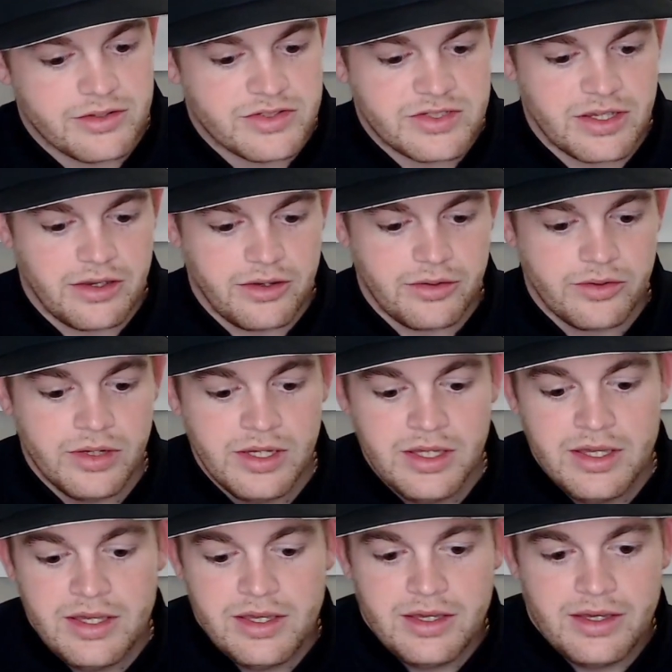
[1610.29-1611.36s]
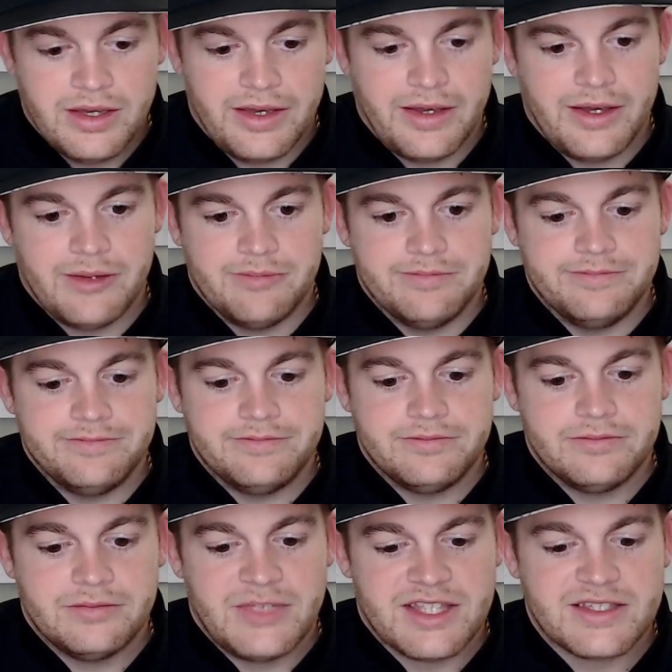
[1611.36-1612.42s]
So
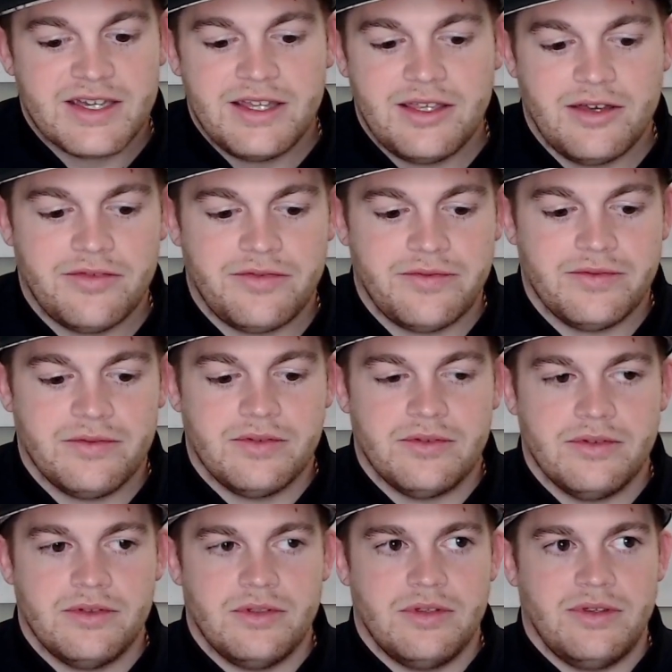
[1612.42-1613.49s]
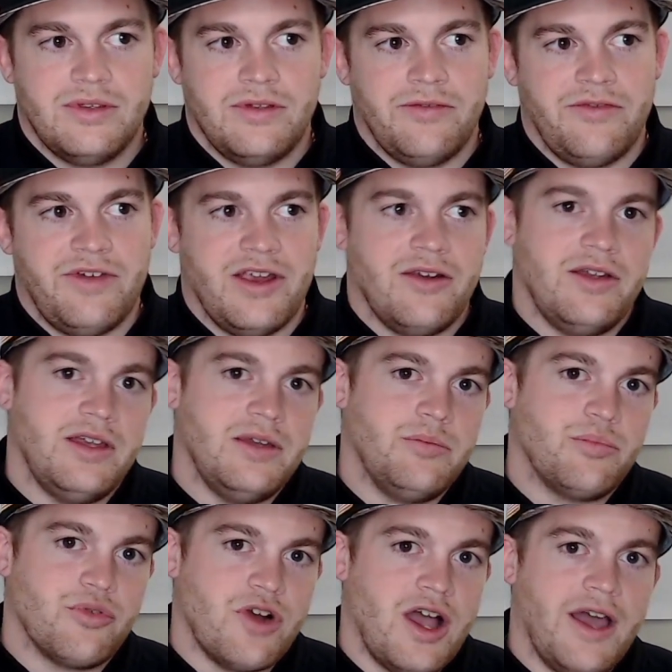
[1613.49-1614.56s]
that's kind of a very
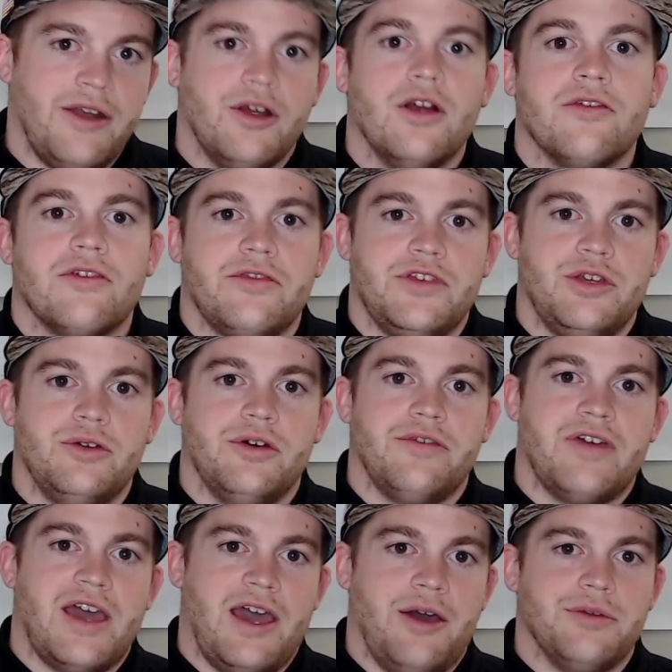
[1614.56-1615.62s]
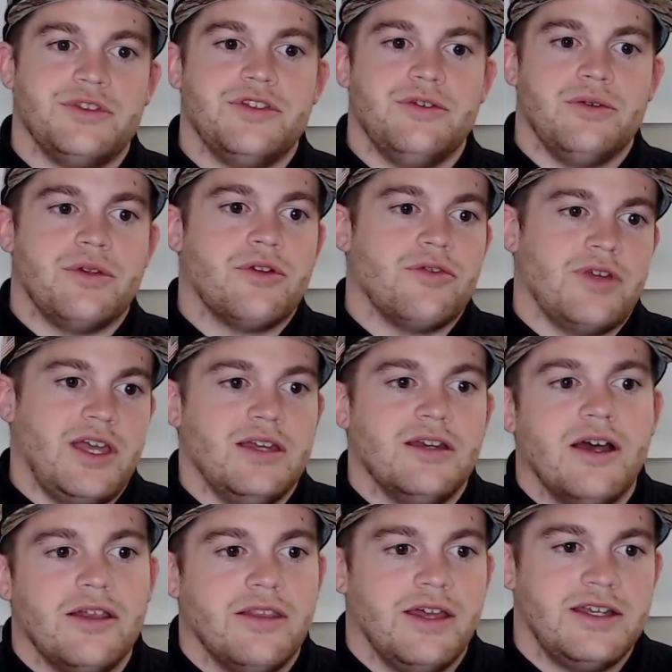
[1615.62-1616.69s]
broad overview of how to create an
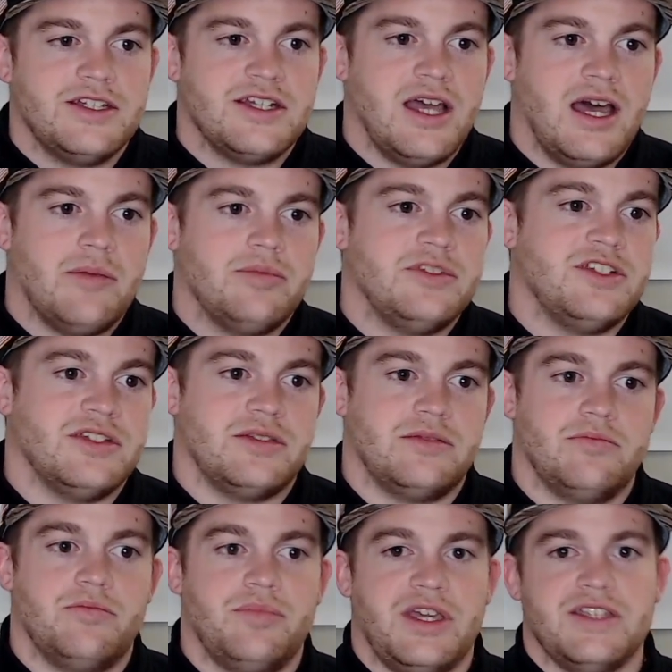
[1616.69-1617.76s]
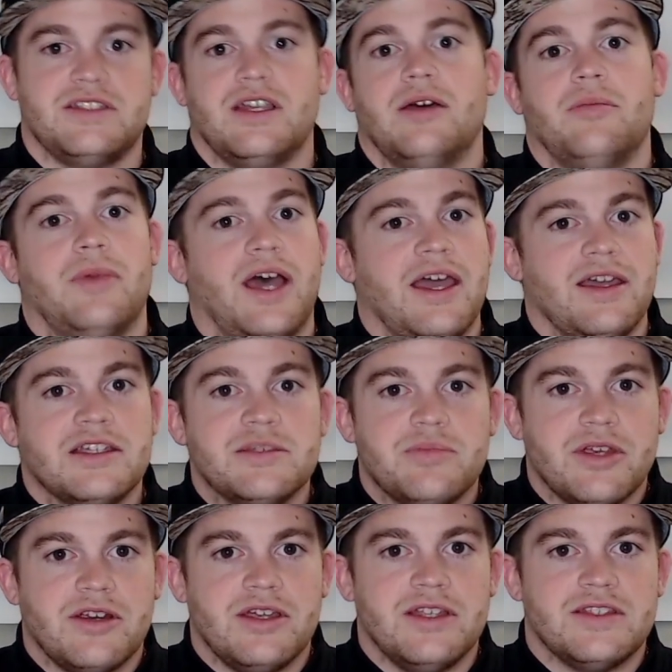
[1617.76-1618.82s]
online shop, just based on my
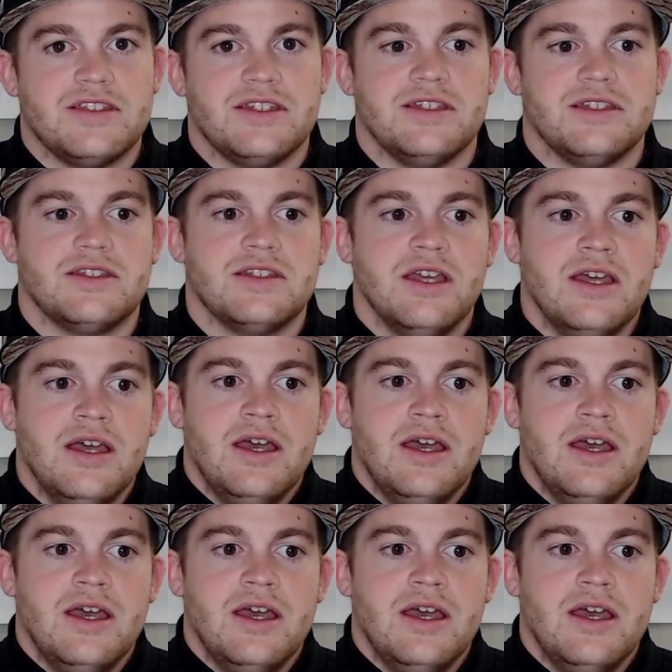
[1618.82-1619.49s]
experiences.